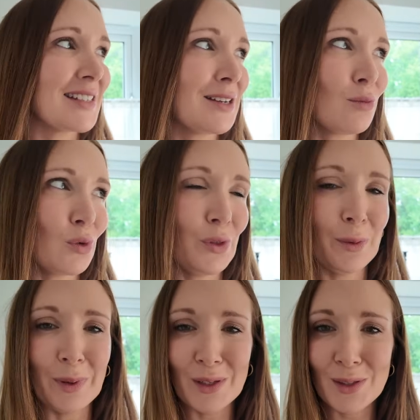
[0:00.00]
I didn't want the
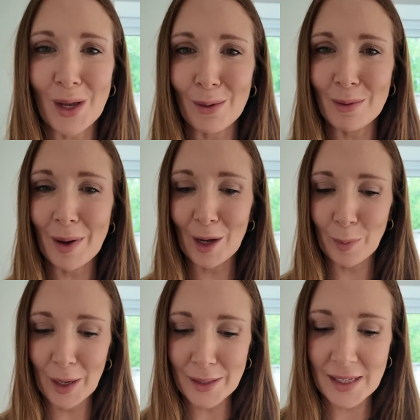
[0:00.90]
big scary
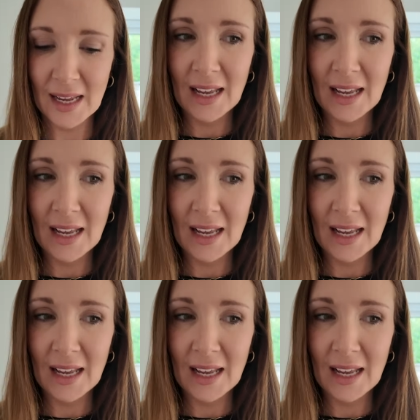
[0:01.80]
magpies.